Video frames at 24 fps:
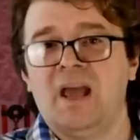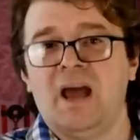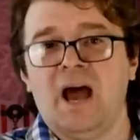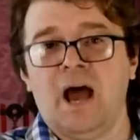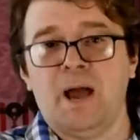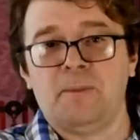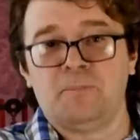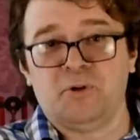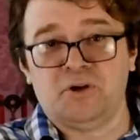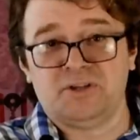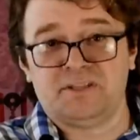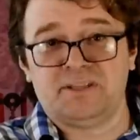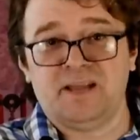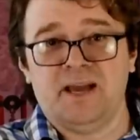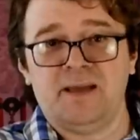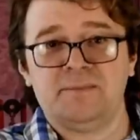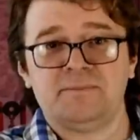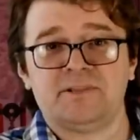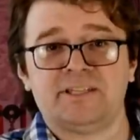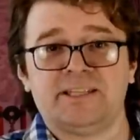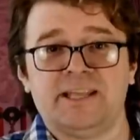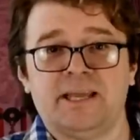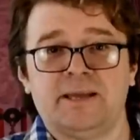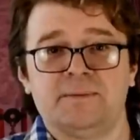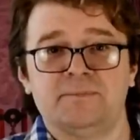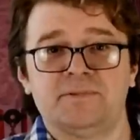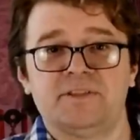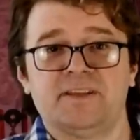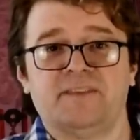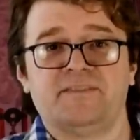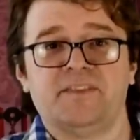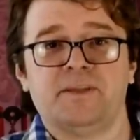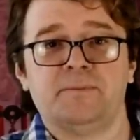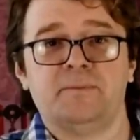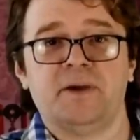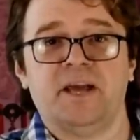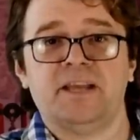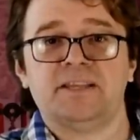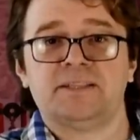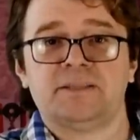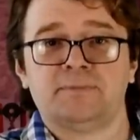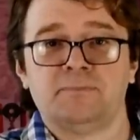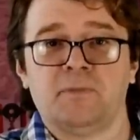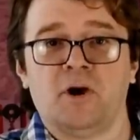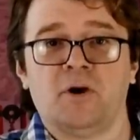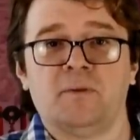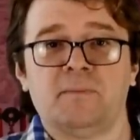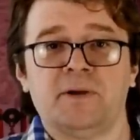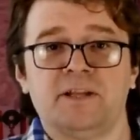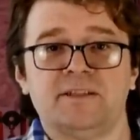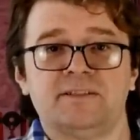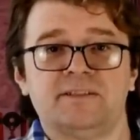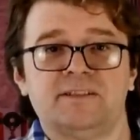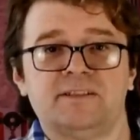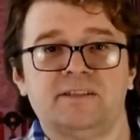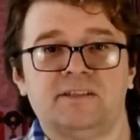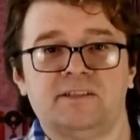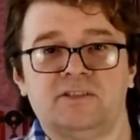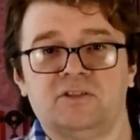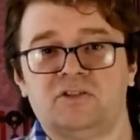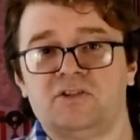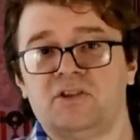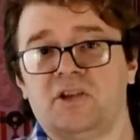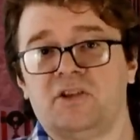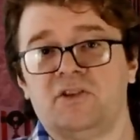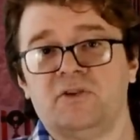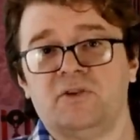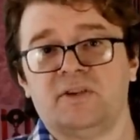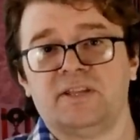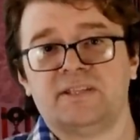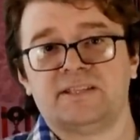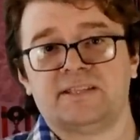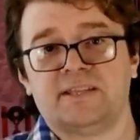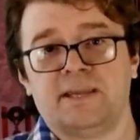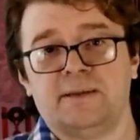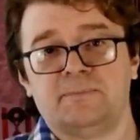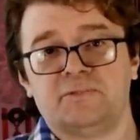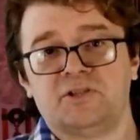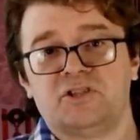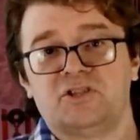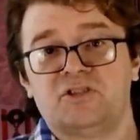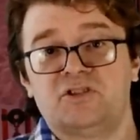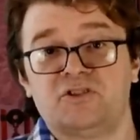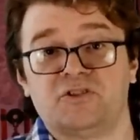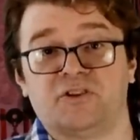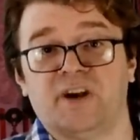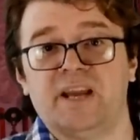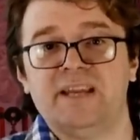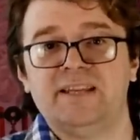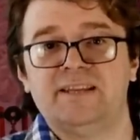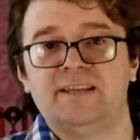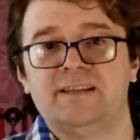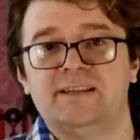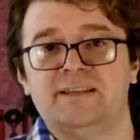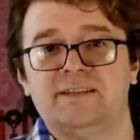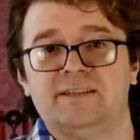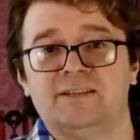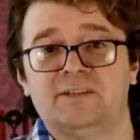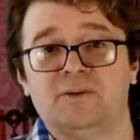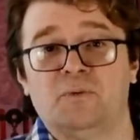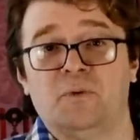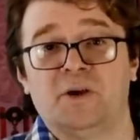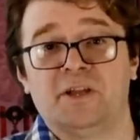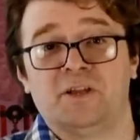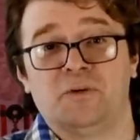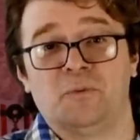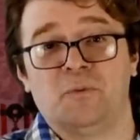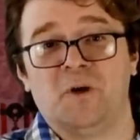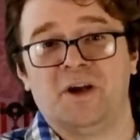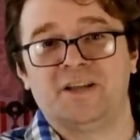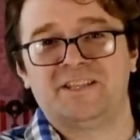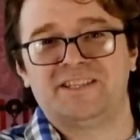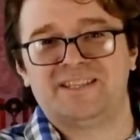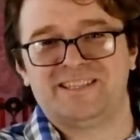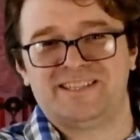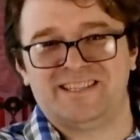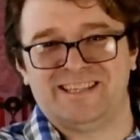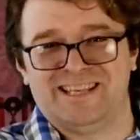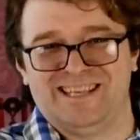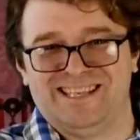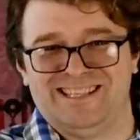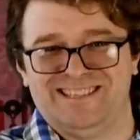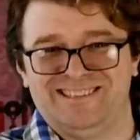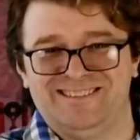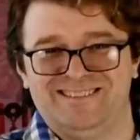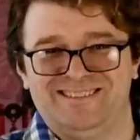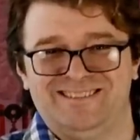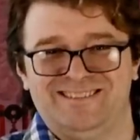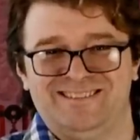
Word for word: I put timestamps of the best moments so you can skip straight to what you want to see.